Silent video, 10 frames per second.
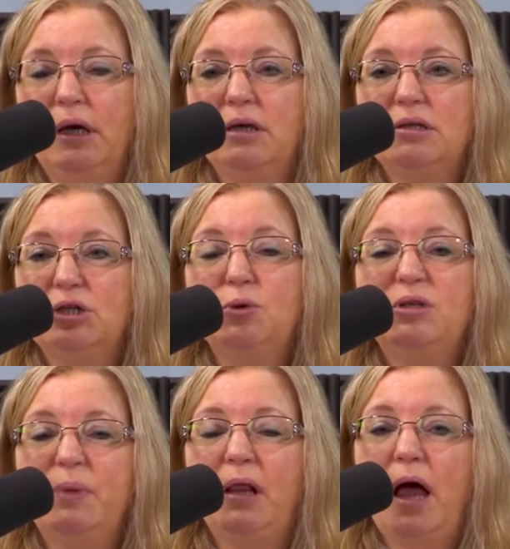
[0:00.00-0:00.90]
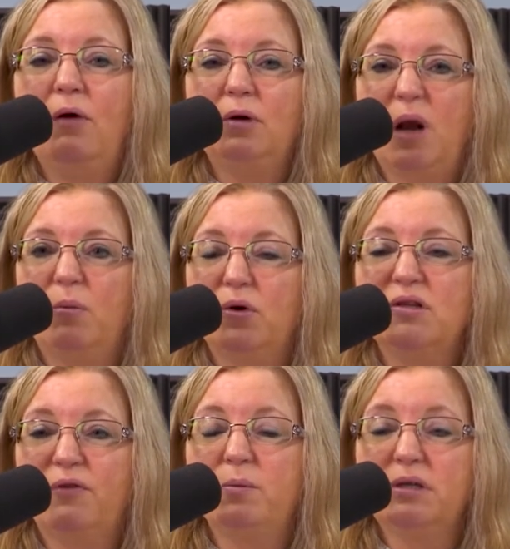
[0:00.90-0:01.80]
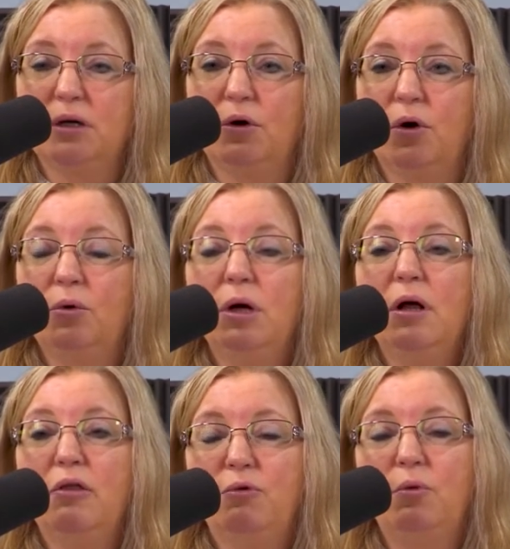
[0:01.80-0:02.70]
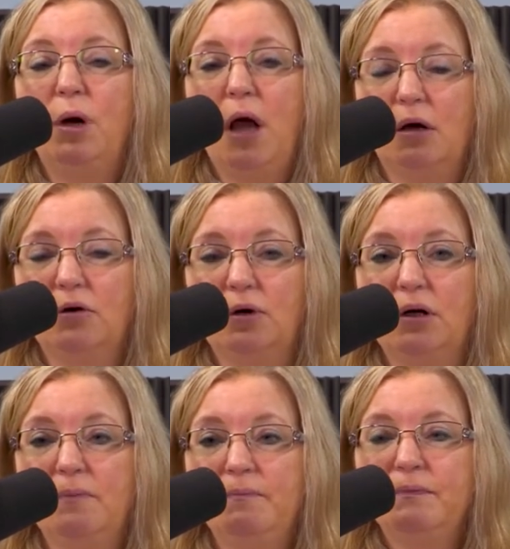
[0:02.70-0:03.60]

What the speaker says: is to spell out numbers from 0 through 100,